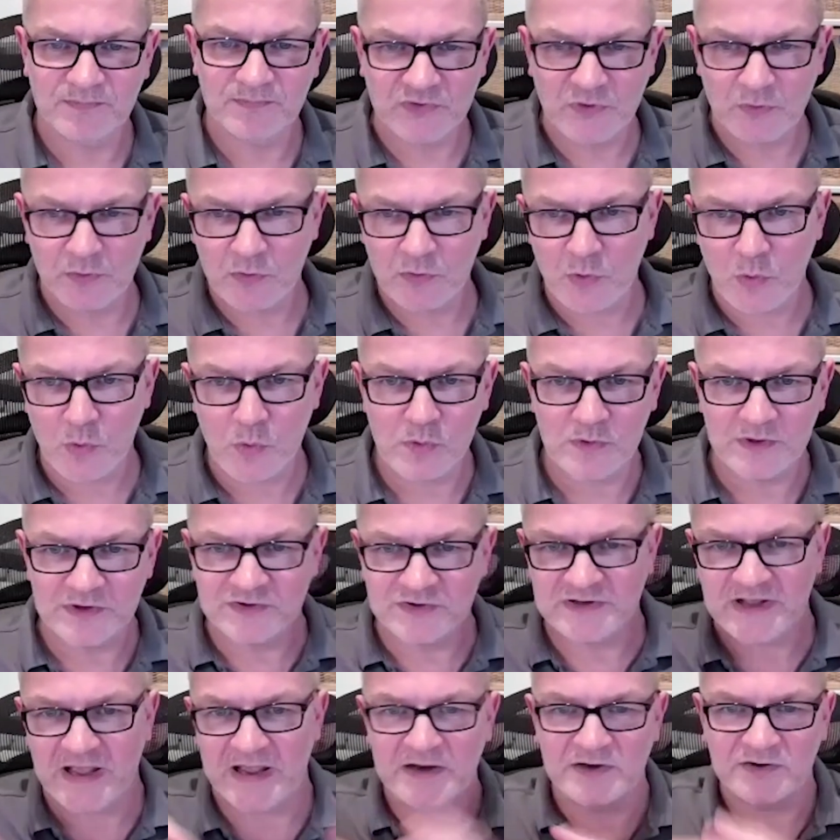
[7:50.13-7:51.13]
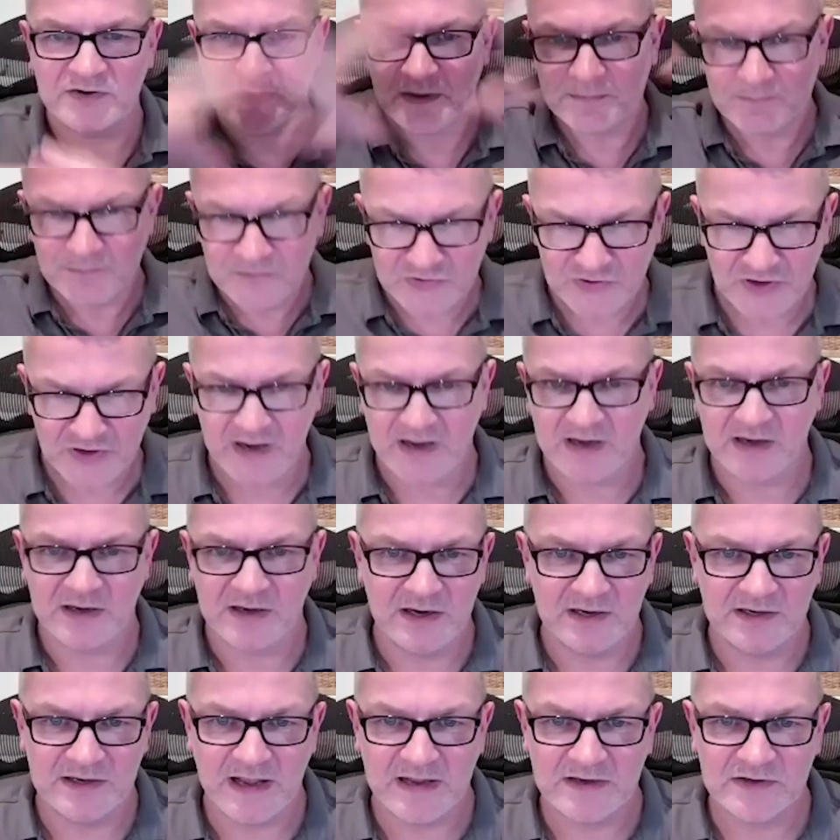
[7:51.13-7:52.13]
So we've got all this data sitting in
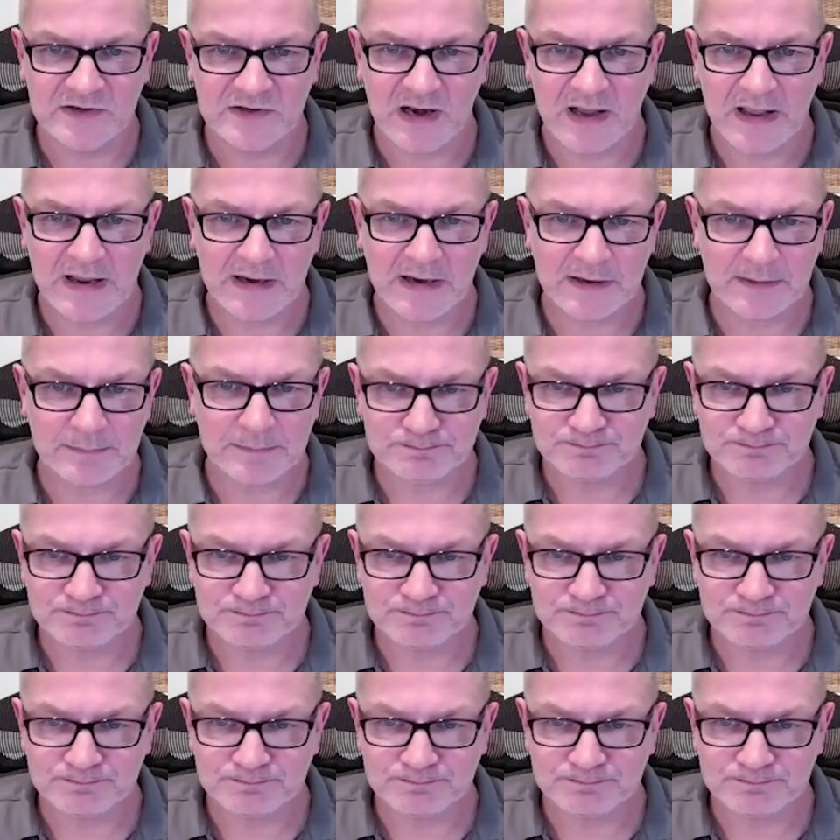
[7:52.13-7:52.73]
your data lake.